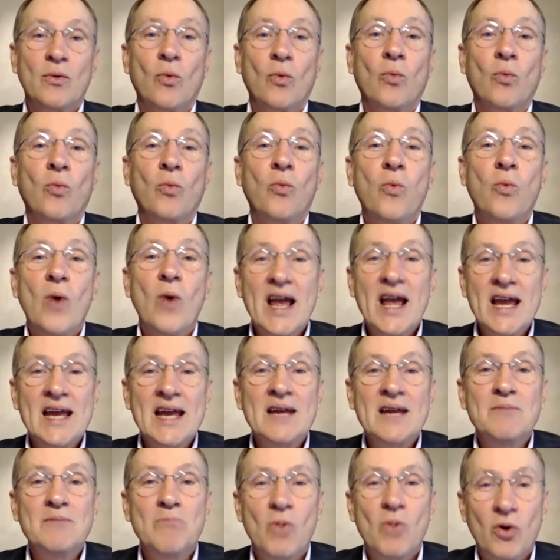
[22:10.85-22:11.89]
way
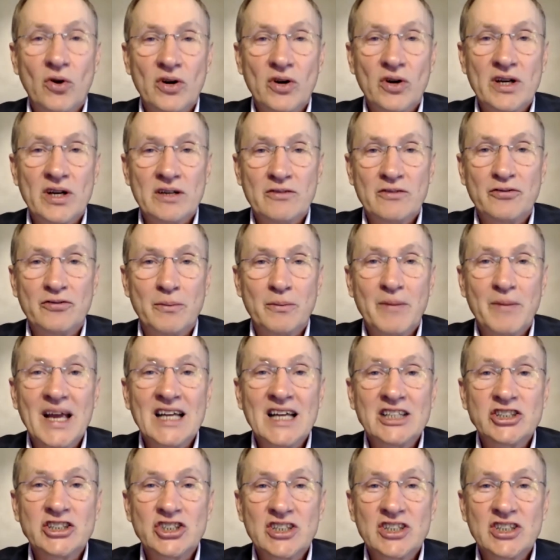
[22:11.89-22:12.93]
more
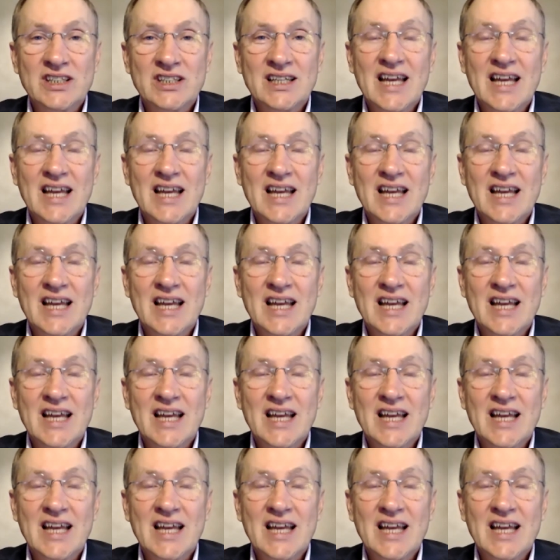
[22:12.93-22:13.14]
information